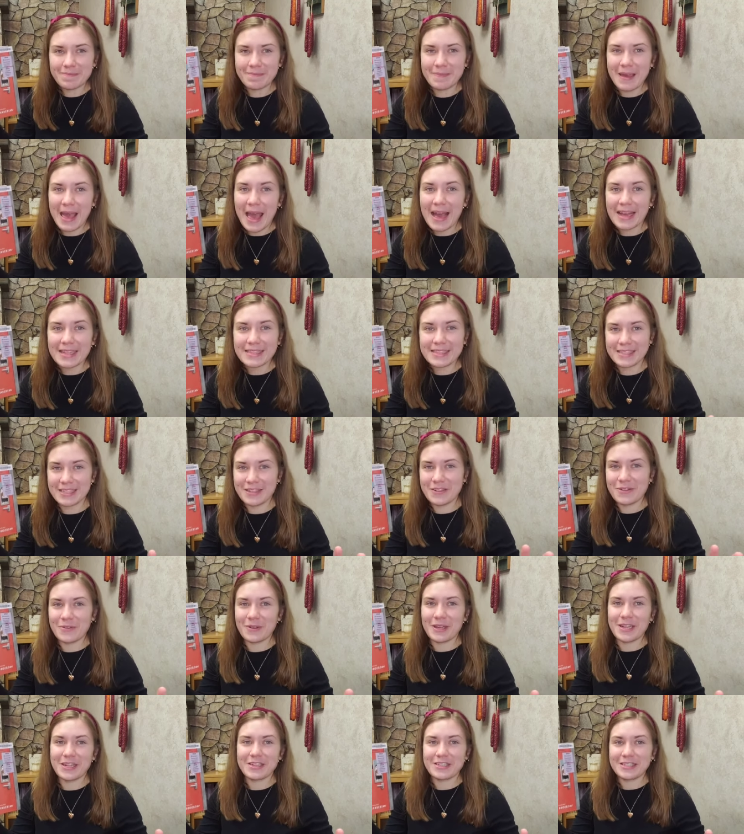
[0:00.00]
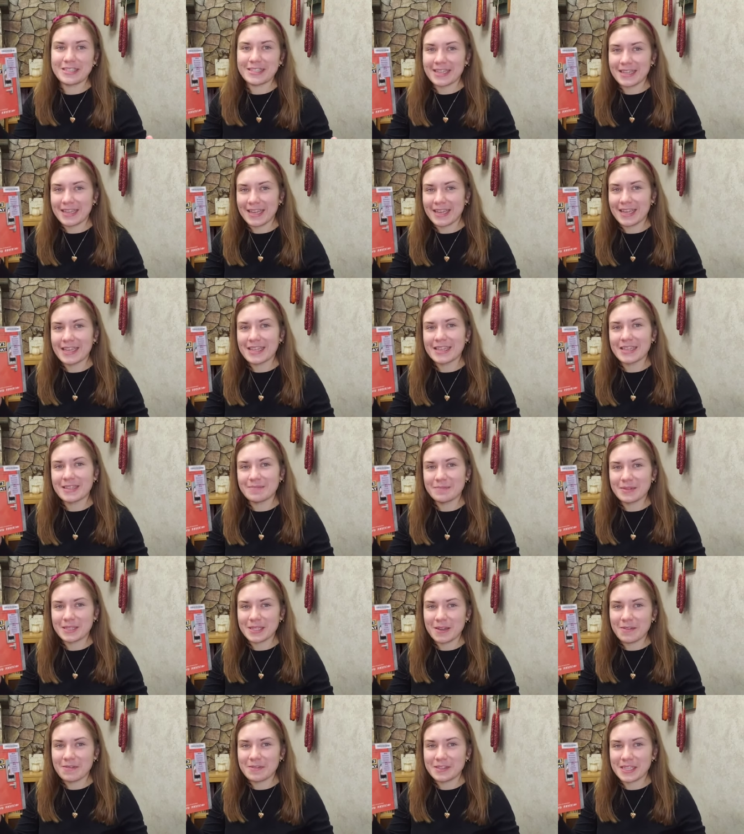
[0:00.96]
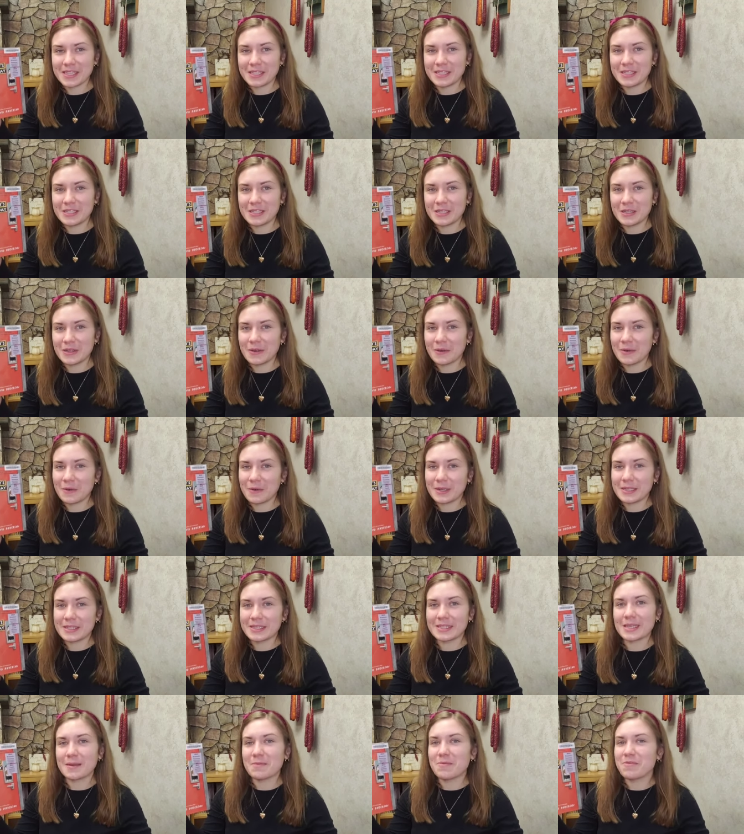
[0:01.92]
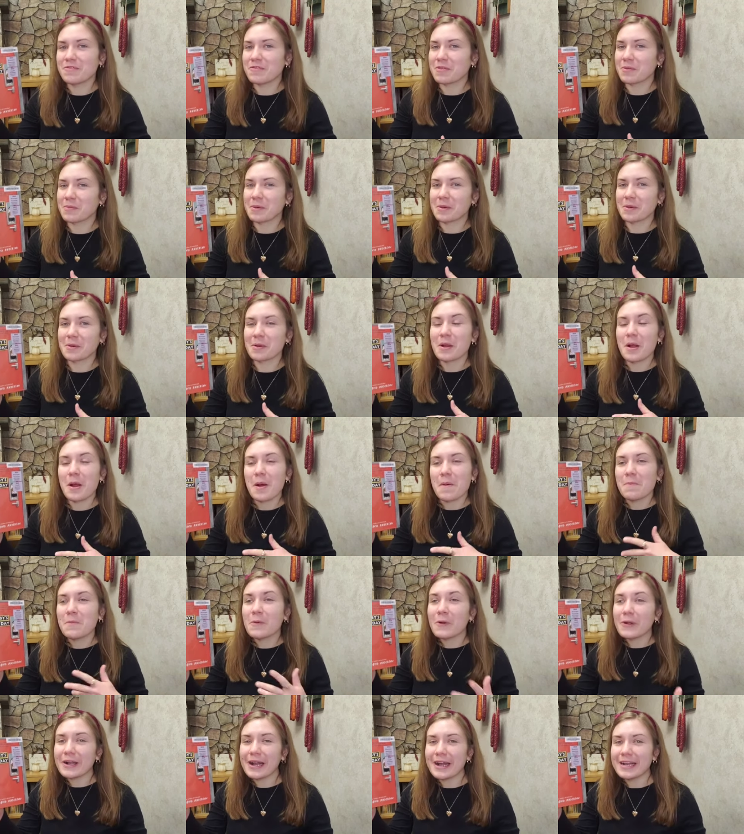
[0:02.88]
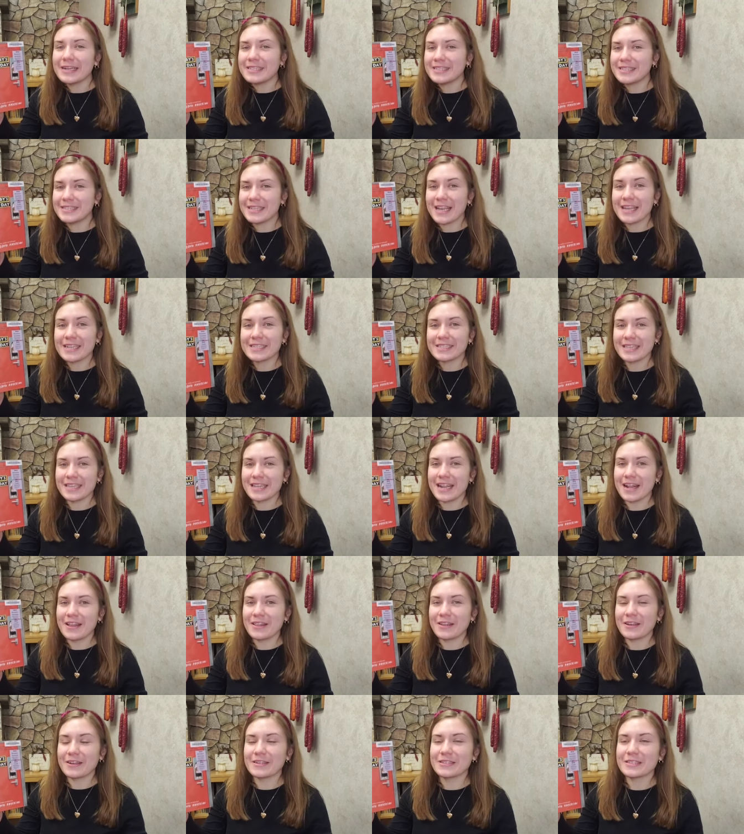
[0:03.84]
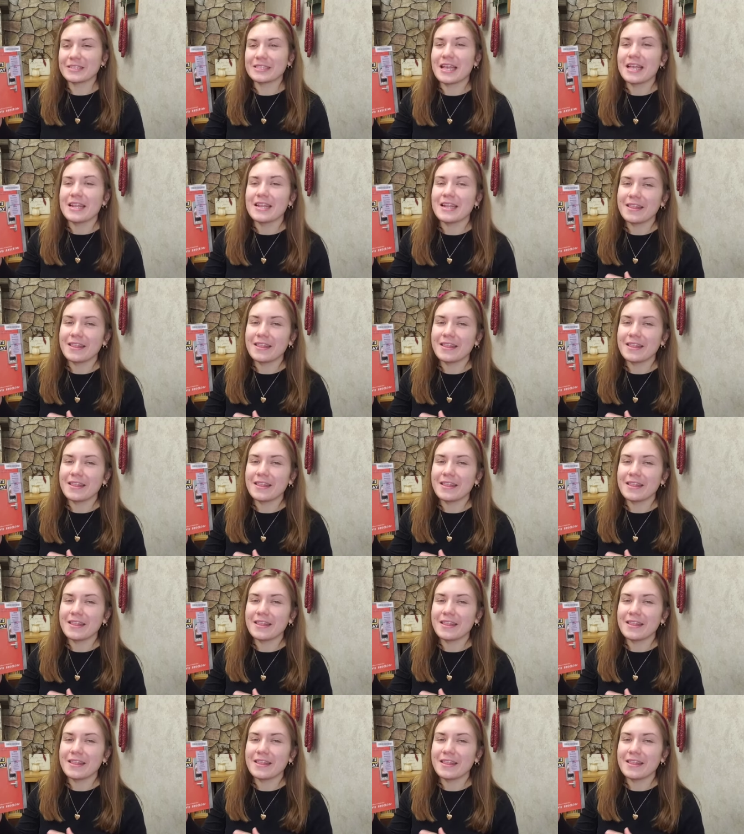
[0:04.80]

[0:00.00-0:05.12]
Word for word: bad situations that they get themselves into, and some of them are more high stakes than others.